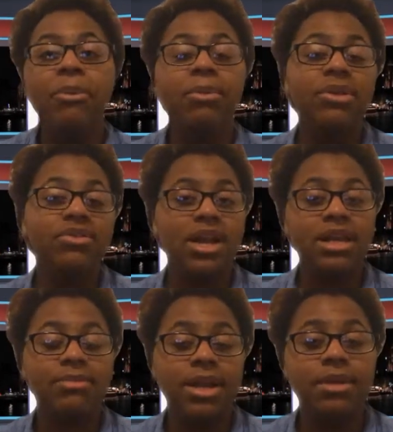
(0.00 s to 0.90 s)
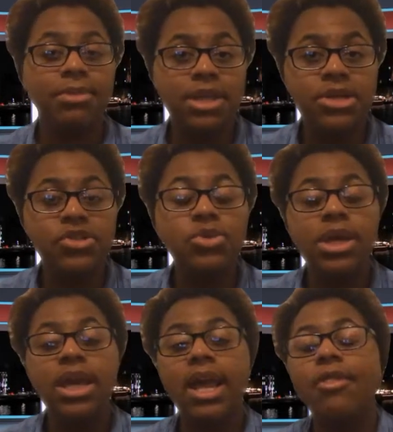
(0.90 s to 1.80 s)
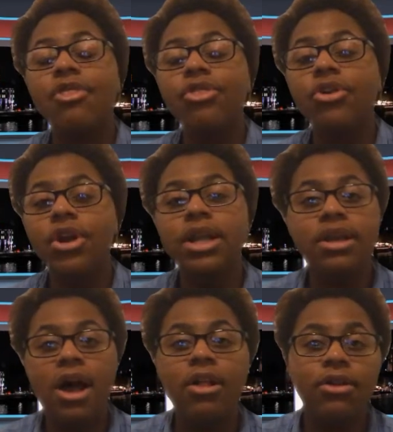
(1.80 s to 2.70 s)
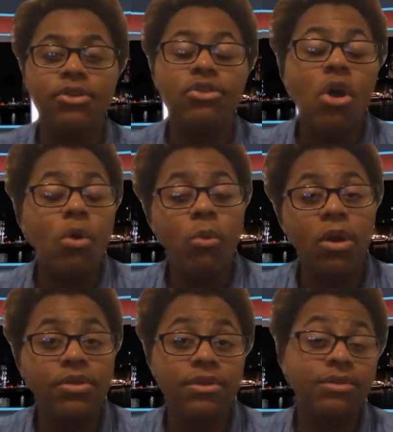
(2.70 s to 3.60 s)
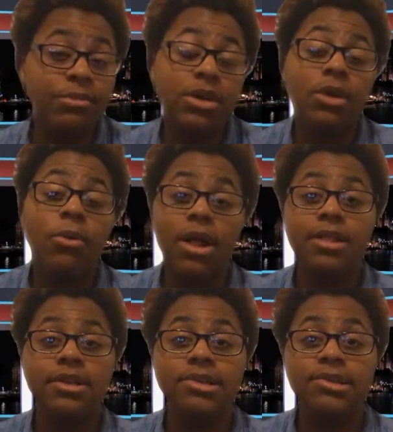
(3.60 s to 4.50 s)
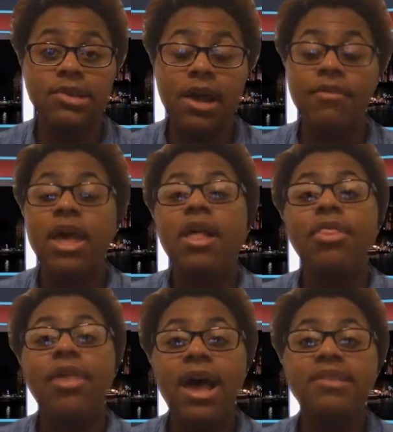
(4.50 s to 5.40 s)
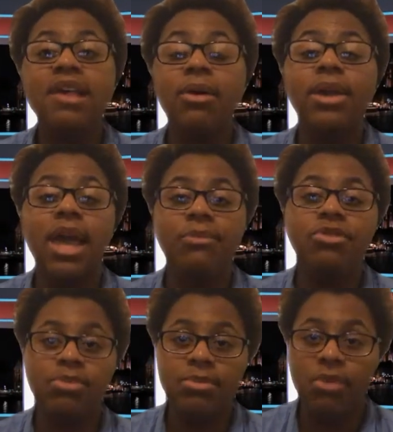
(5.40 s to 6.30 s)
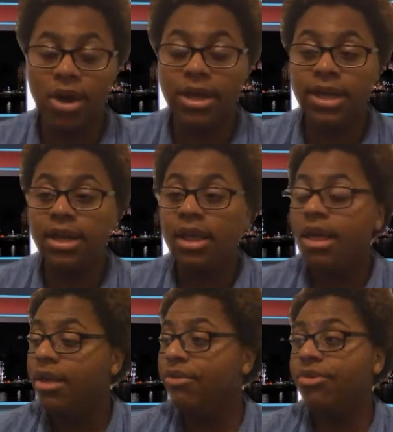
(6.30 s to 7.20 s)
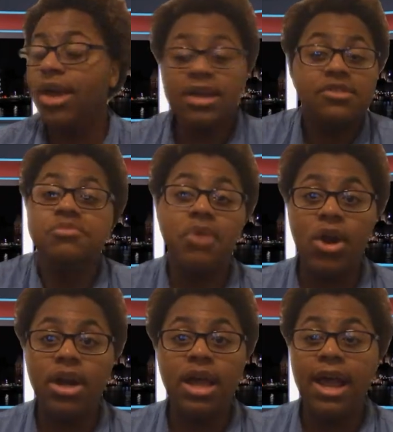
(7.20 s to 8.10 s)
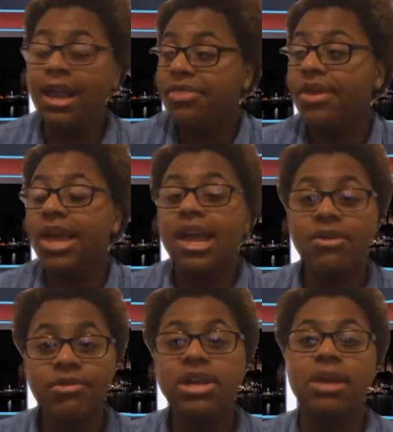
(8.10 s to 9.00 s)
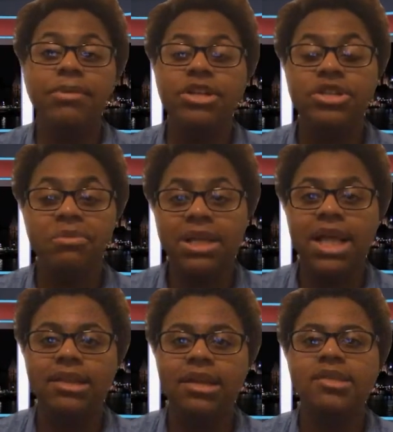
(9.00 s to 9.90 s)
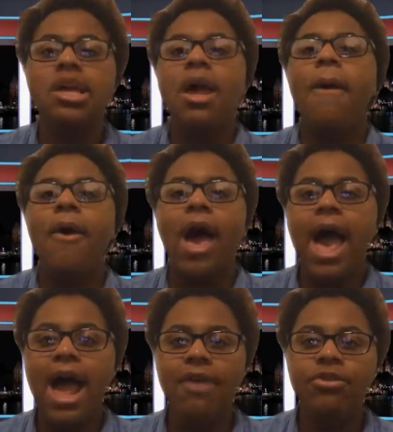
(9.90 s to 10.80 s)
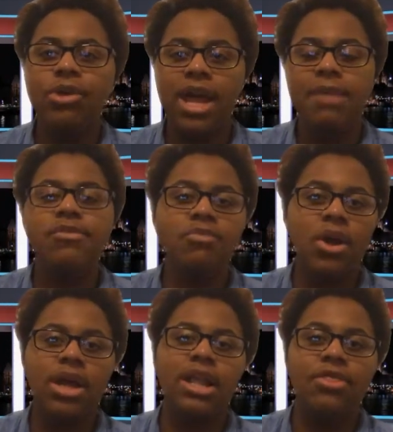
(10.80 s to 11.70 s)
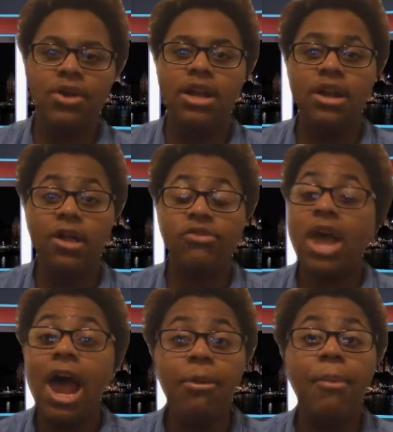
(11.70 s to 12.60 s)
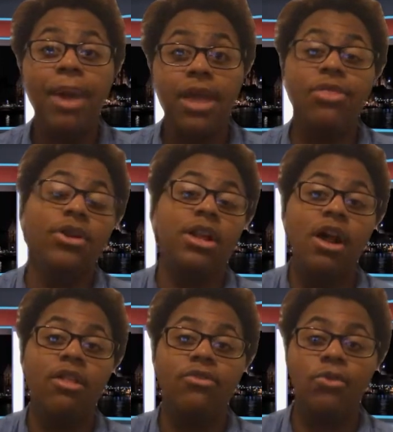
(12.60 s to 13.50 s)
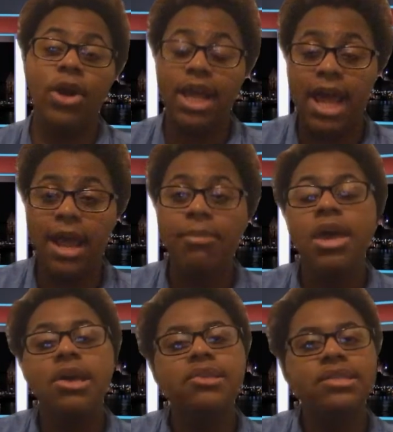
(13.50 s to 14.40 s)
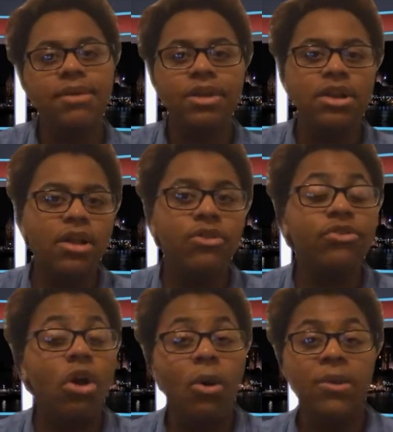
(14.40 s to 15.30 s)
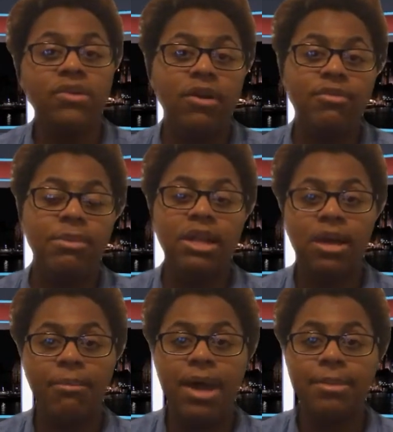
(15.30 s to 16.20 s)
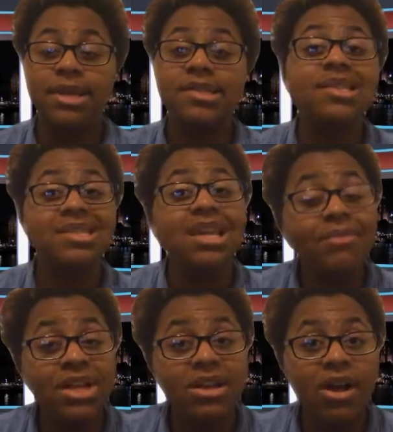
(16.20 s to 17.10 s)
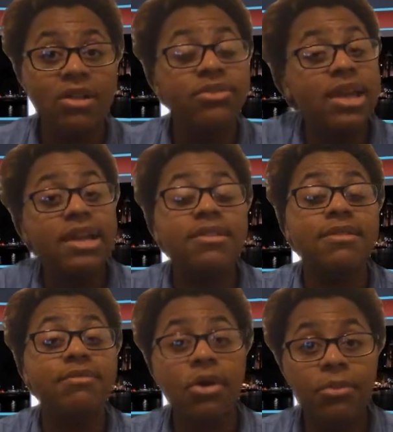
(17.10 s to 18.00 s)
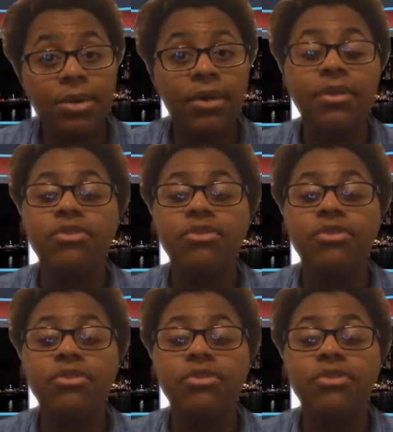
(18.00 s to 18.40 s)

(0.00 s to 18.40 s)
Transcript: But with Sonic Mania Plus, you can get thirty dollars worth of some good quality stuff. That's how games should be marketed. Sega's smart, and I think every company should be like this. have your games market at thirty dollars. I would pay thirty dollars for a game. seventy dollars are always hard for me to come by because that's seventy dollars. That is a phone bill.